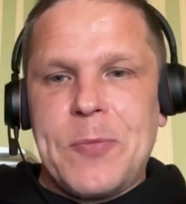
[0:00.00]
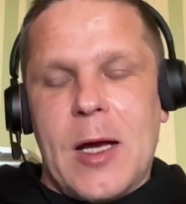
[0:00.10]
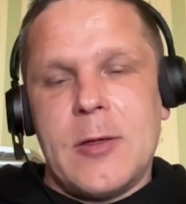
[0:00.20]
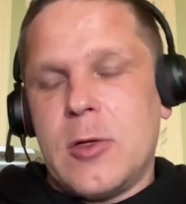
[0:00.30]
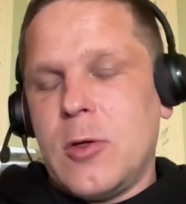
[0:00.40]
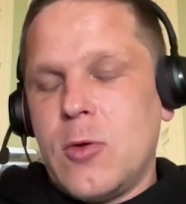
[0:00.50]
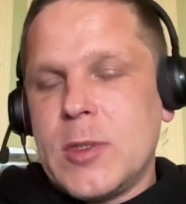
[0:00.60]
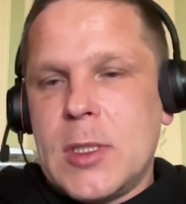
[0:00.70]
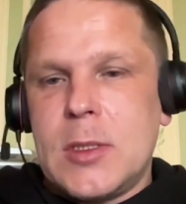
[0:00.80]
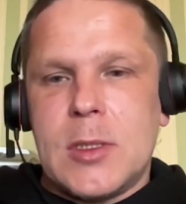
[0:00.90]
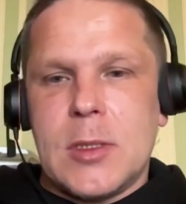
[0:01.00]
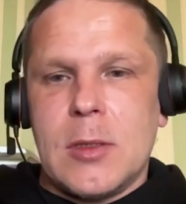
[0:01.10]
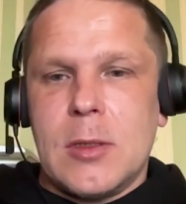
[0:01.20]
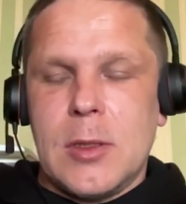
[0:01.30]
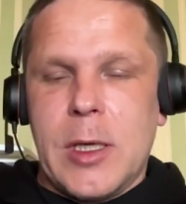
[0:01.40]
I don't know, is it
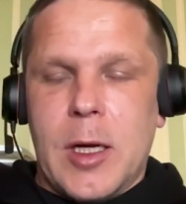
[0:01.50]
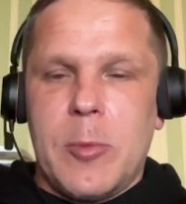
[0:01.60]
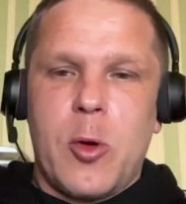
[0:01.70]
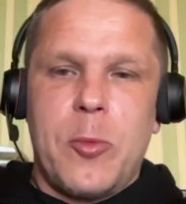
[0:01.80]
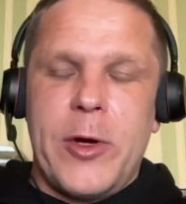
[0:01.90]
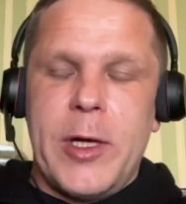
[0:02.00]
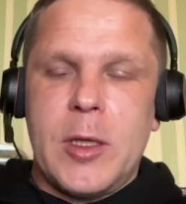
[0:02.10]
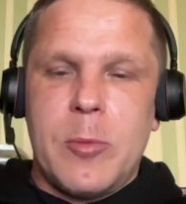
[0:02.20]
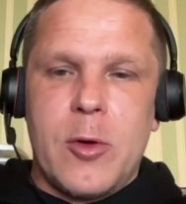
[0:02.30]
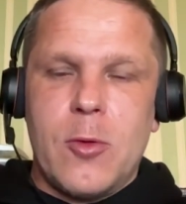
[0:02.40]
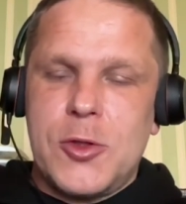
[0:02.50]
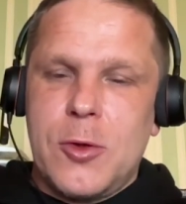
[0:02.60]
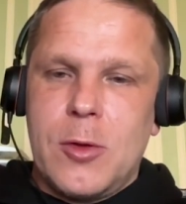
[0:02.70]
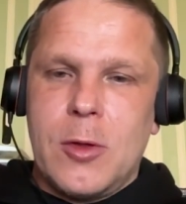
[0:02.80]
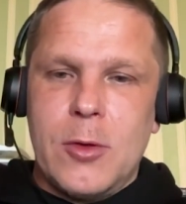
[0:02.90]
like appropriate approach
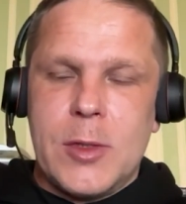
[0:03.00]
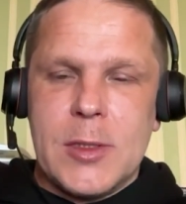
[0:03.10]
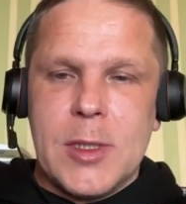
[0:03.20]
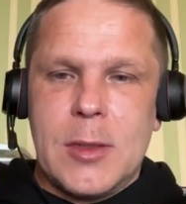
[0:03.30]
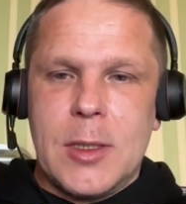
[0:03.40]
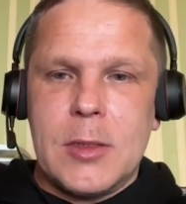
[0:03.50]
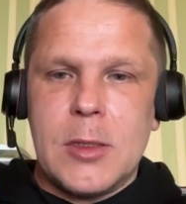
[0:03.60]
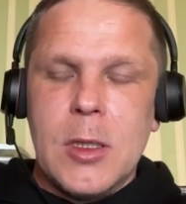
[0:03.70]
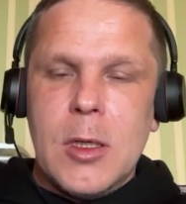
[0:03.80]
or not in that case?